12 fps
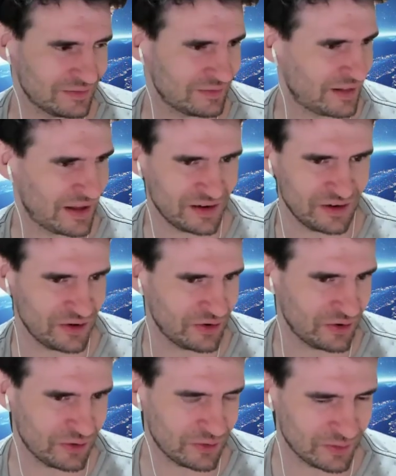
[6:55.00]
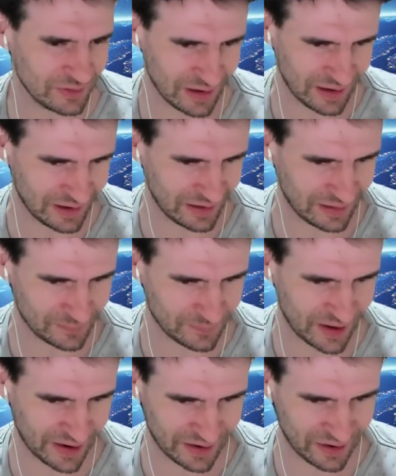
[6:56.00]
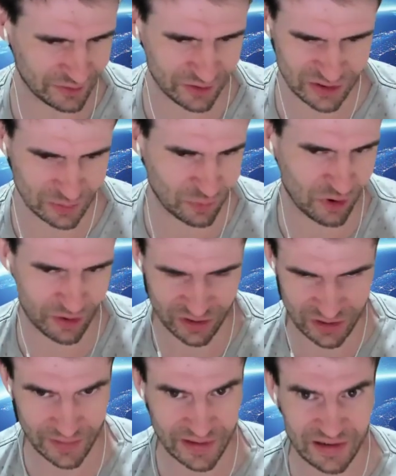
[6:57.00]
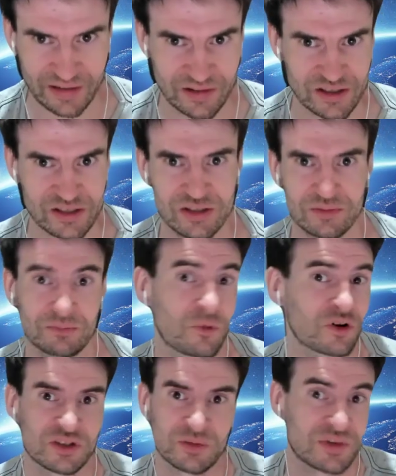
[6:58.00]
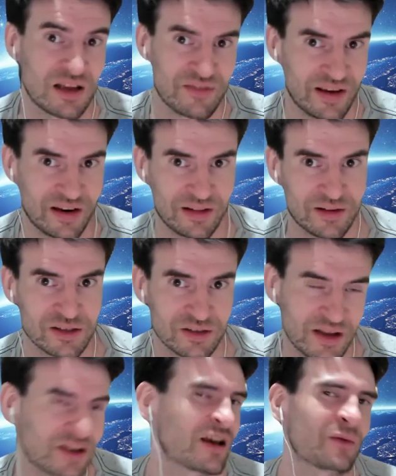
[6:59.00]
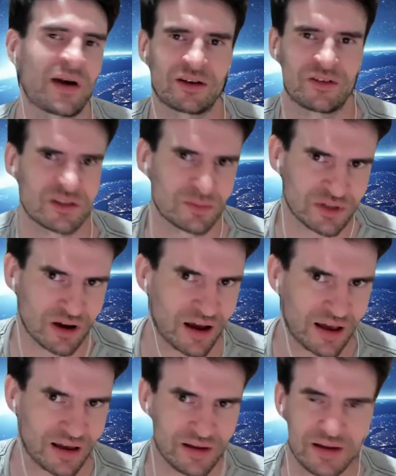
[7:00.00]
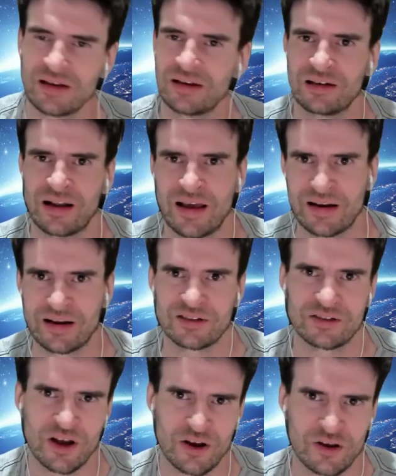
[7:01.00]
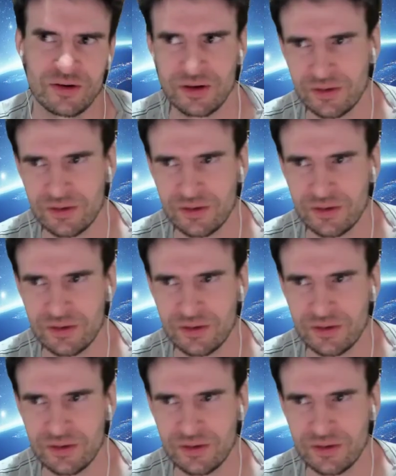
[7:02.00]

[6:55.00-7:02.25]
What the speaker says: then you, I don't know, do some work or something in English, watch some TV in English, then you come back and do some Thai later. So